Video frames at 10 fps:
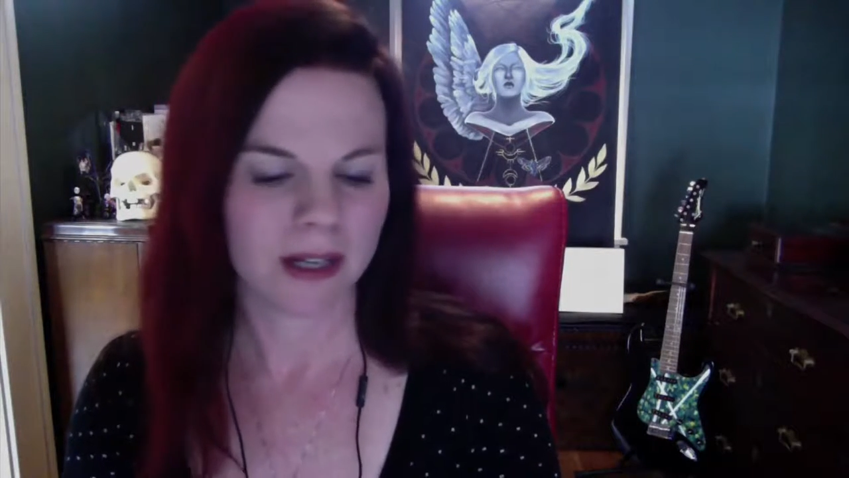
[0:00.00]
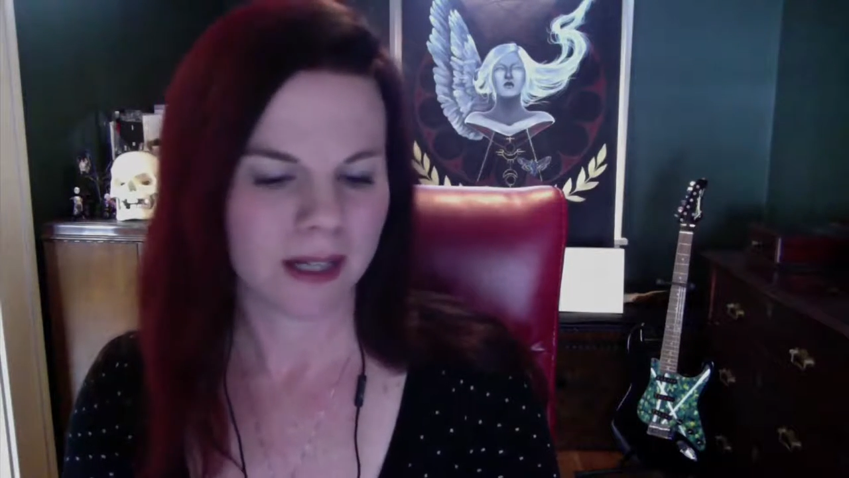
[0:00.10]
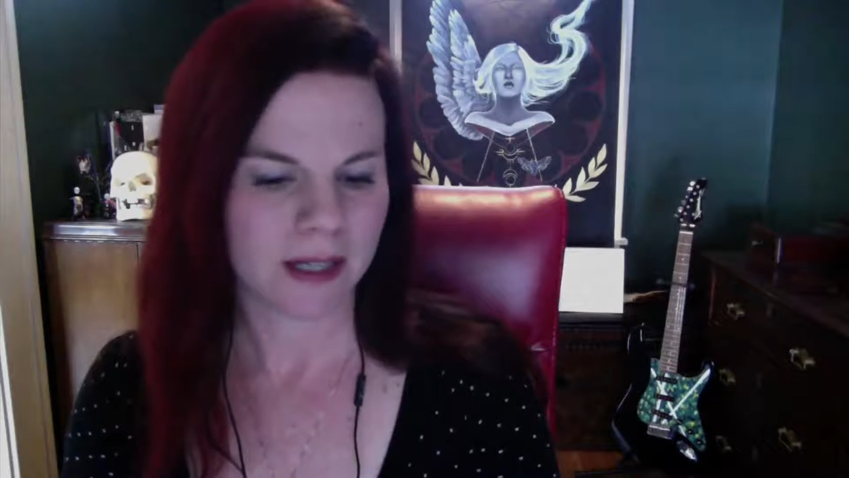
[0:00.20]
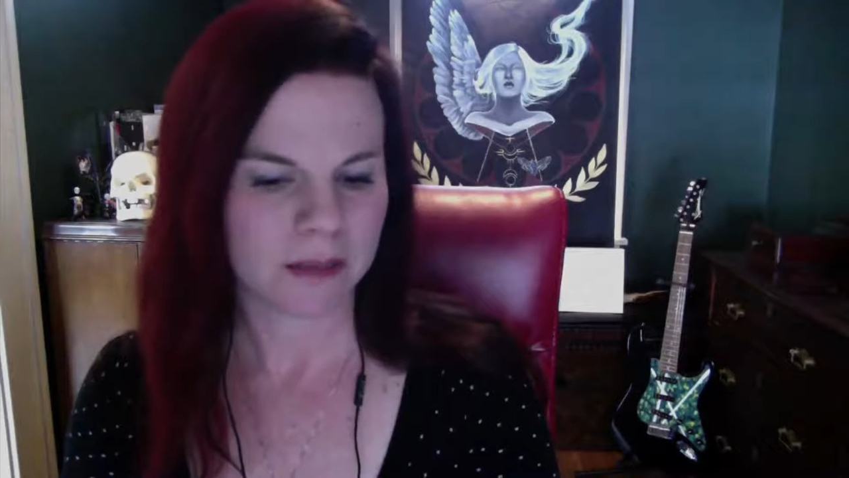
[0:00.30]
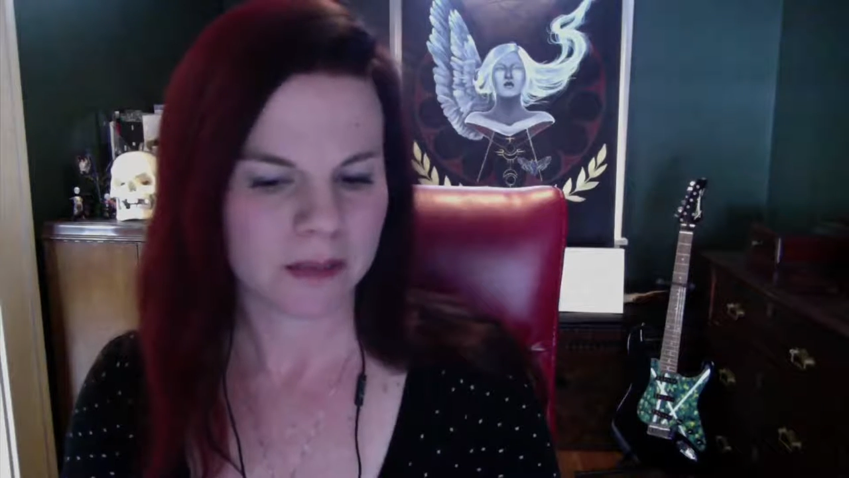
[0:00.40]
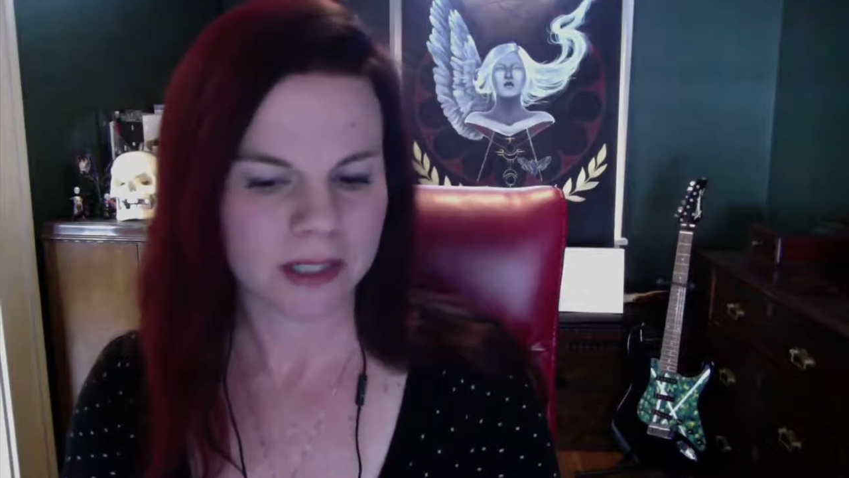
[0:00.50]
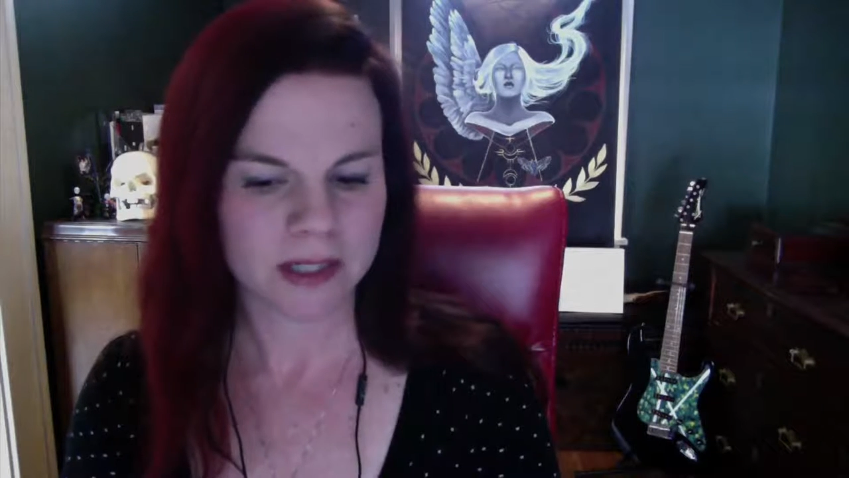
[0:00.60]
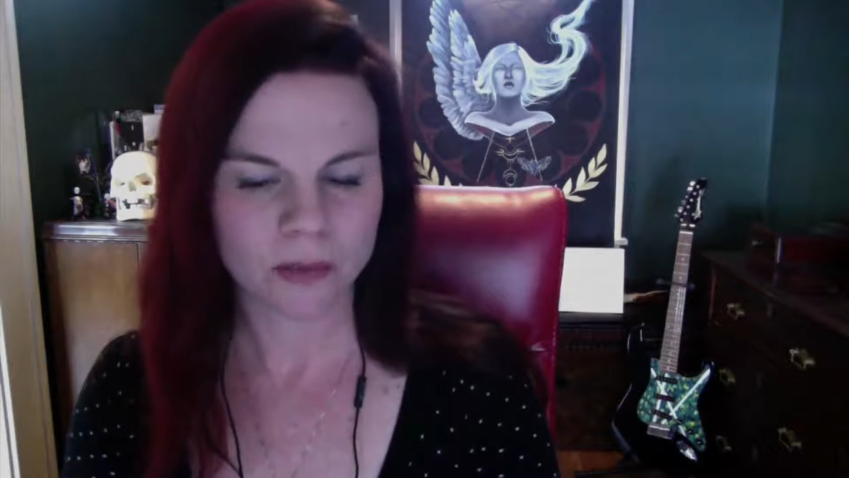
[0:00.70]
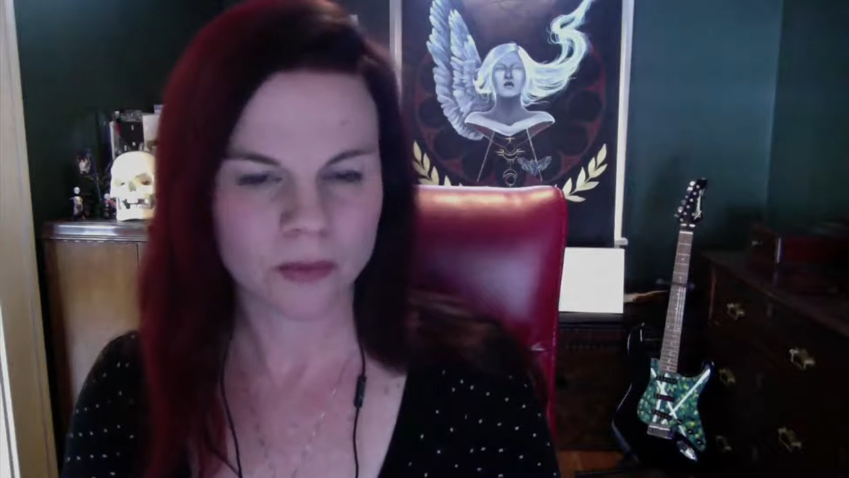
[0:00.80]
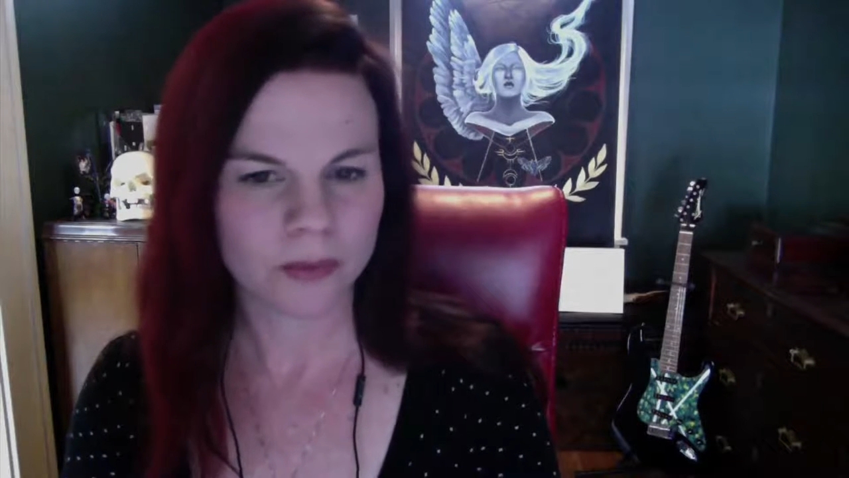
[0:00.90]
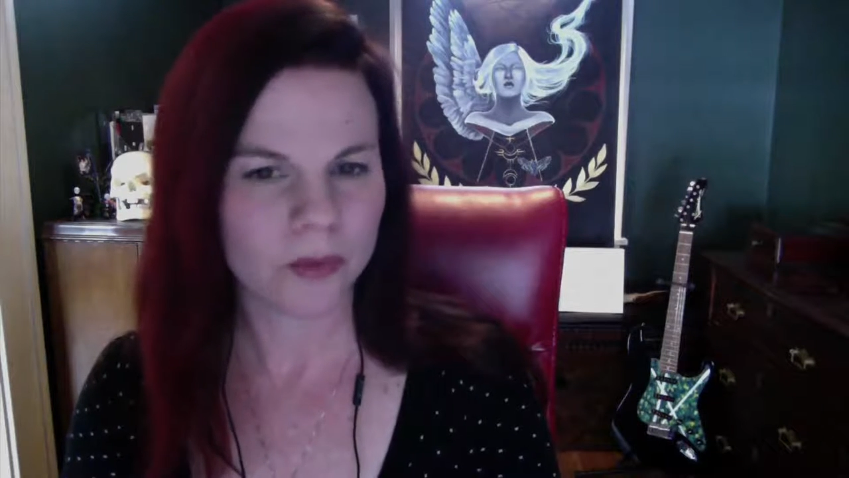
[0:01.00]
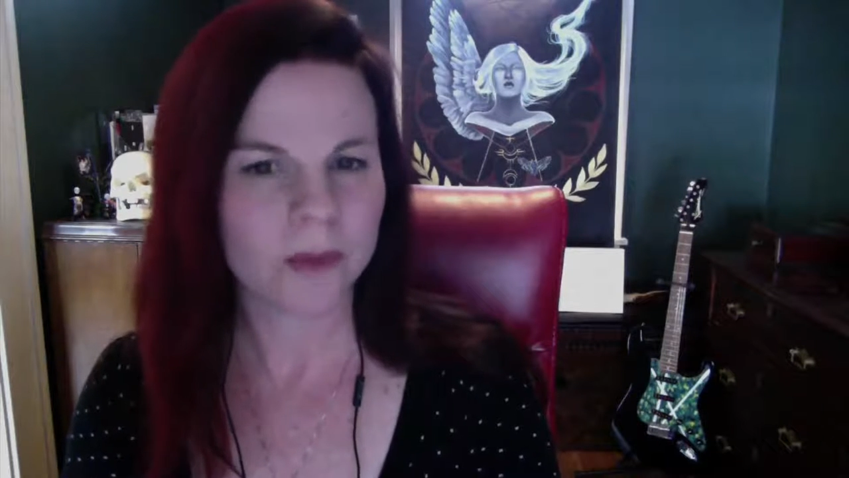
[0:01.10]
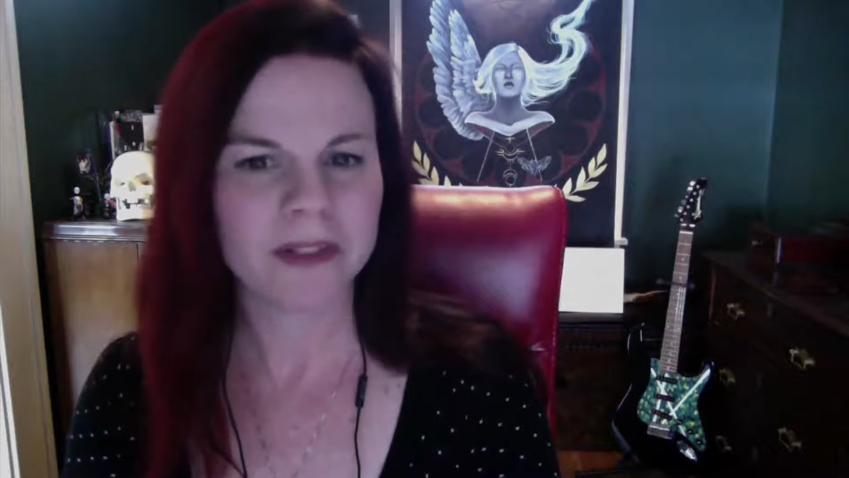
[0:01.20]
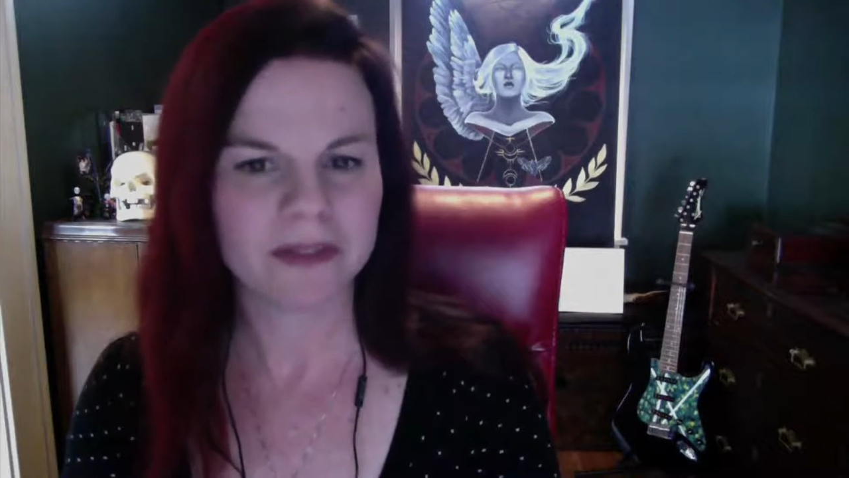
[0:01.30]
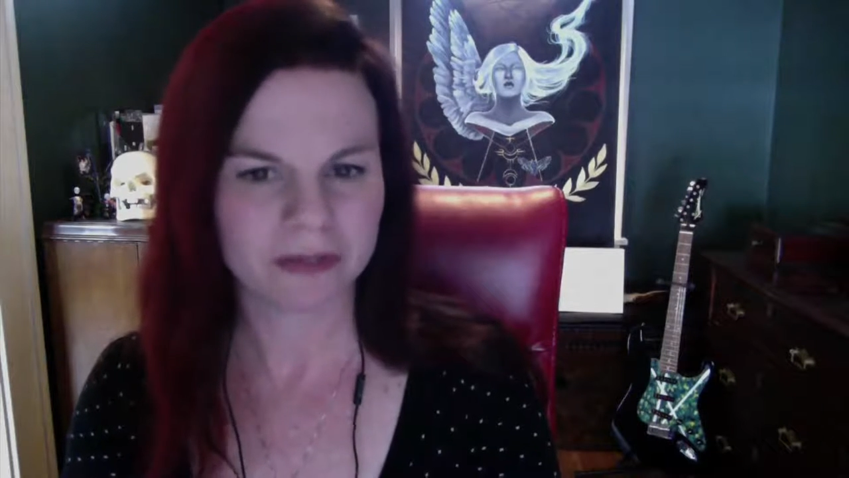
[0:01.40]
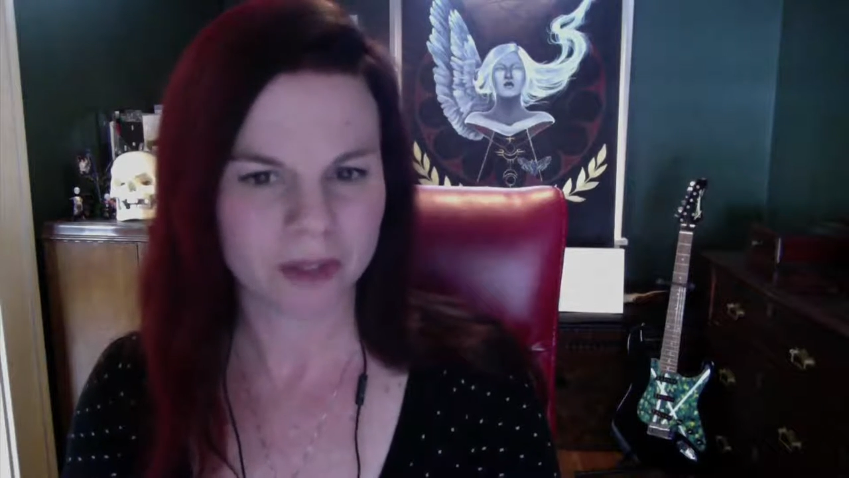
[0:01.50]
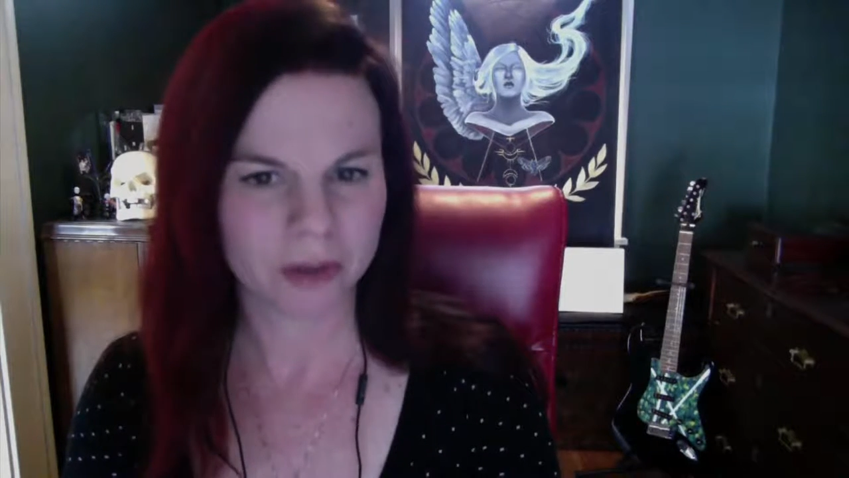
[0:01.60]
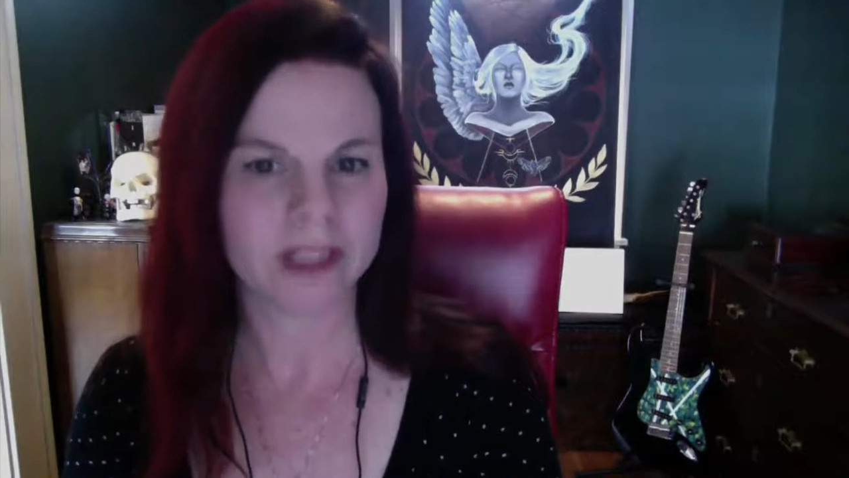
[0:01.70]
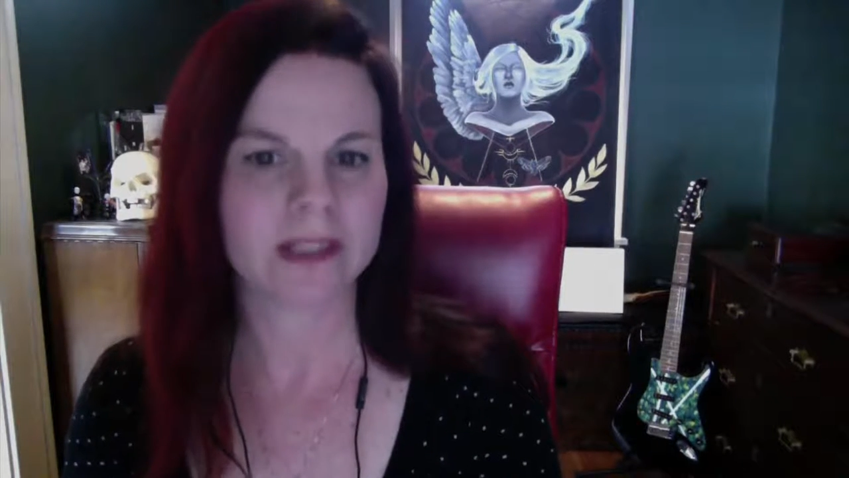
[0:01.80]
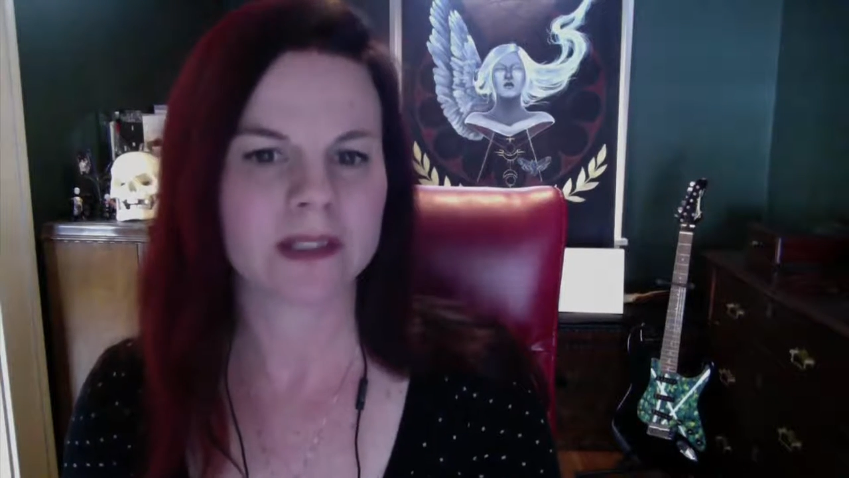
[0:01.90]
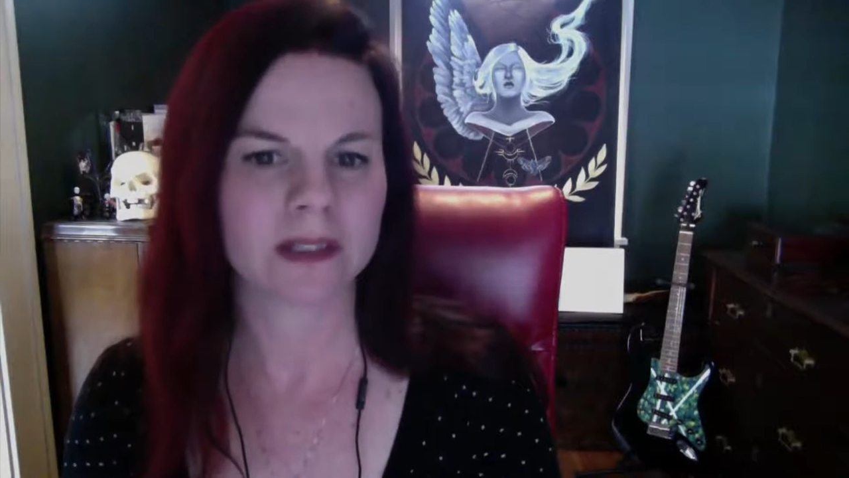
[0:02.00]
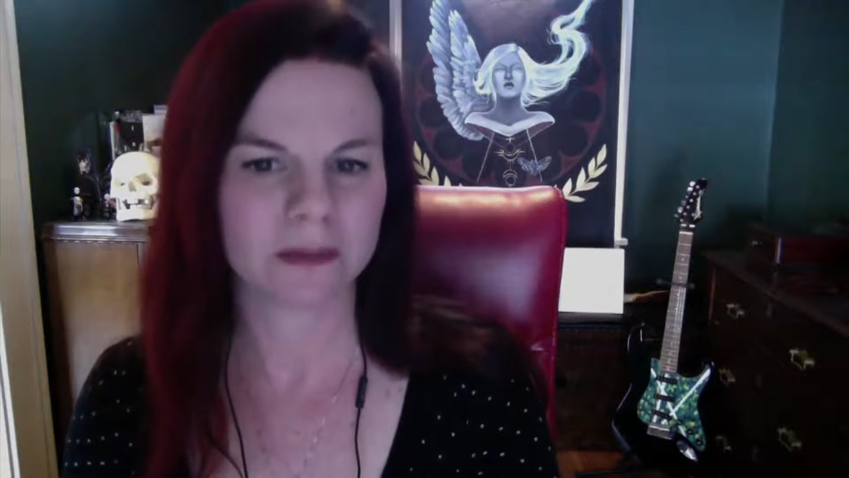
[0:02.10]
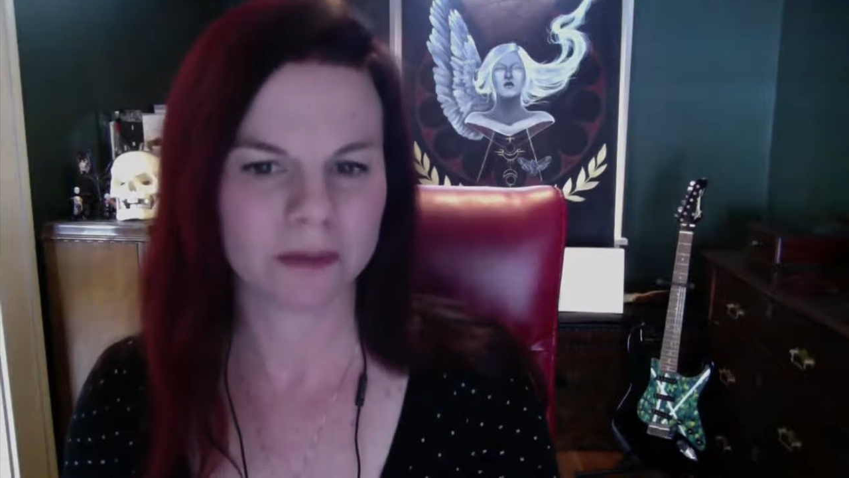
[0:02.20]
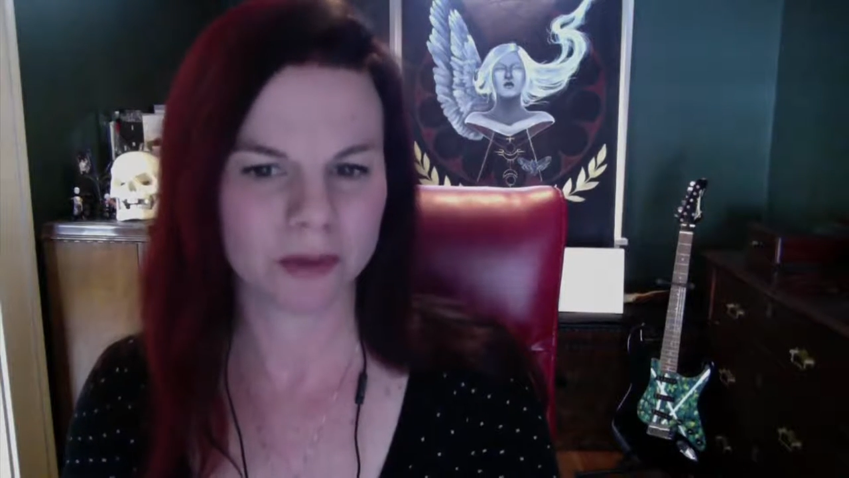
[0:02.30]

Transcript: It's a woman-focused